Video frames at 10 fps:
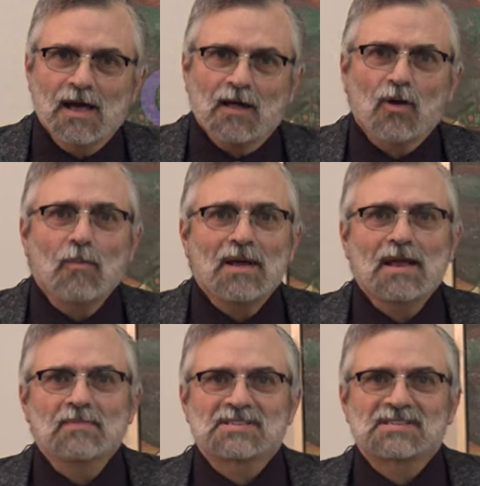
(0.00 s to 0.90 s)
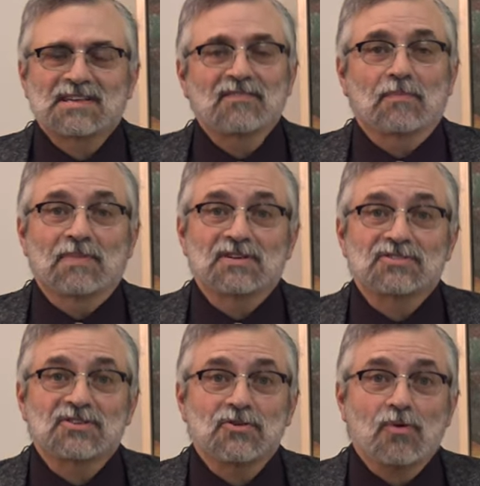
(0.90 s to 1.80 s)
Hello, my name is Stephen
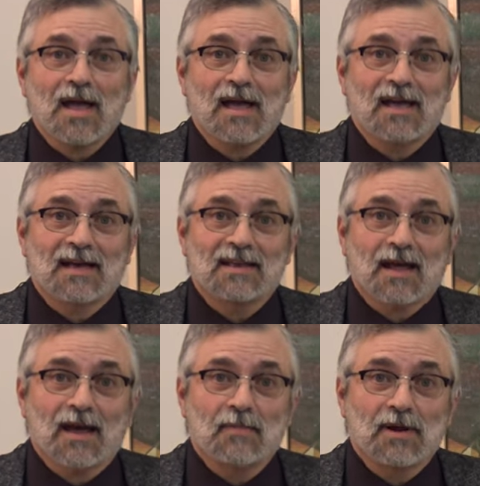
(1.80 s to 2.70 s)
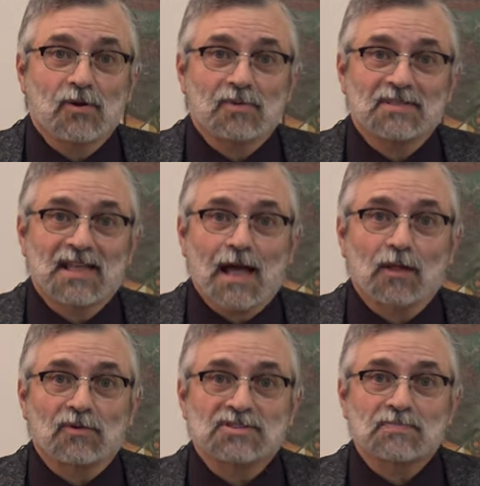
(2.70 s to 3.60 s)
Benezue, and I'm here with the
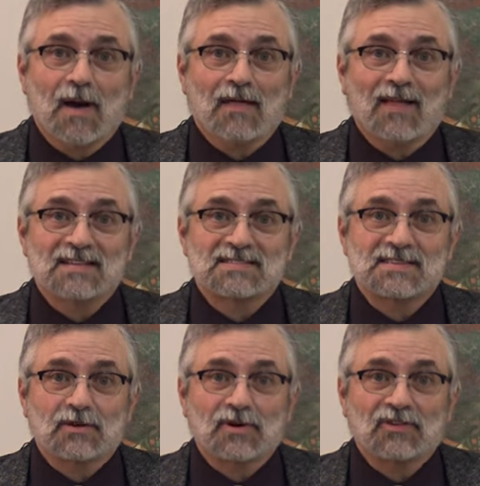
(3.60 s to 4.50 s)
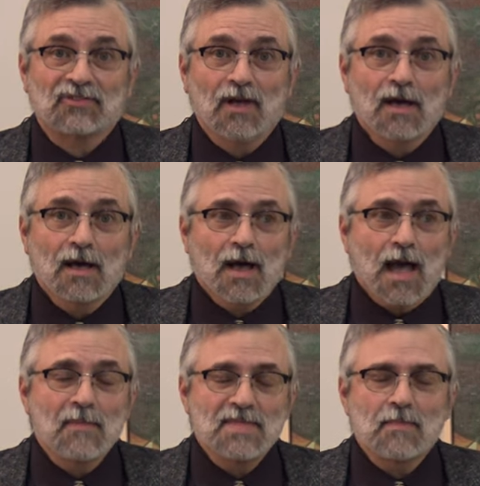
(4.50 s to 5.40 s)
Gallery Spotlight Series.
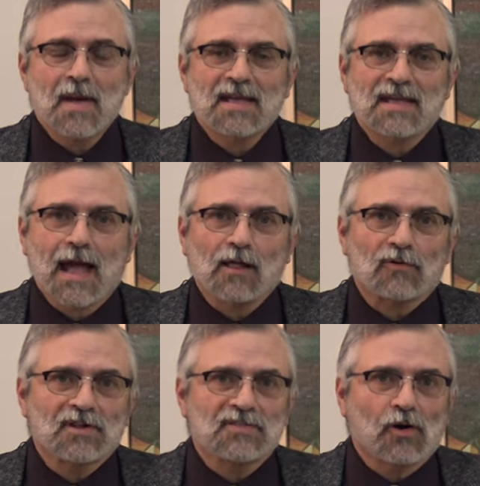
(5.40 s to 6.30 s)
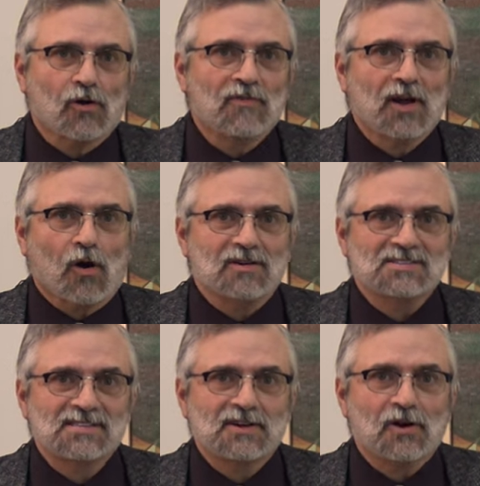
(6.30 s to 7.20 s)
I'm in the main gallery at the Irving
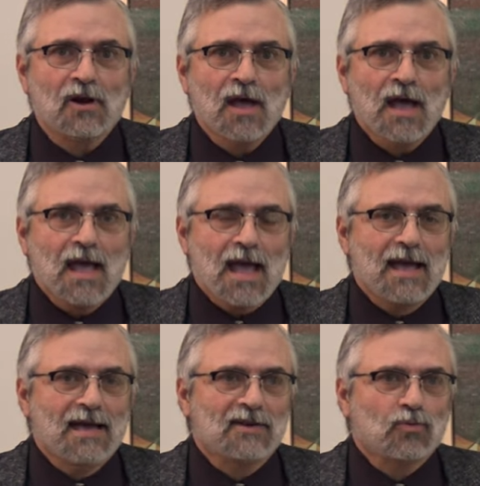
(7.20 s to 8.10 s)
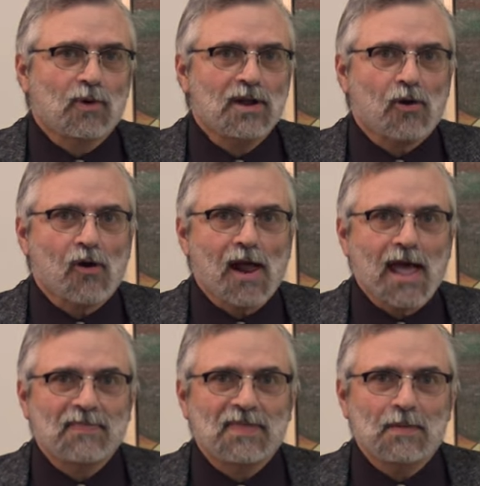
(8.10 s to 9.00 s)
Arts Center, and we are
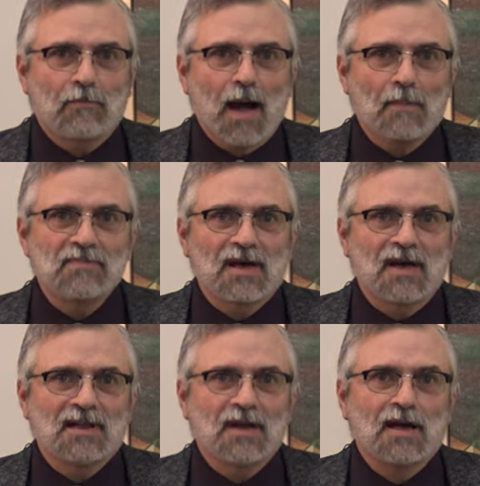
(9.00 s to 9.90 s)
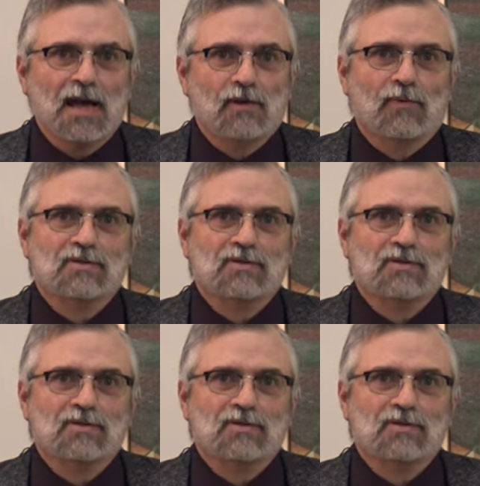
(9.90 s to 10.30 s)
at the Bob Nunn, a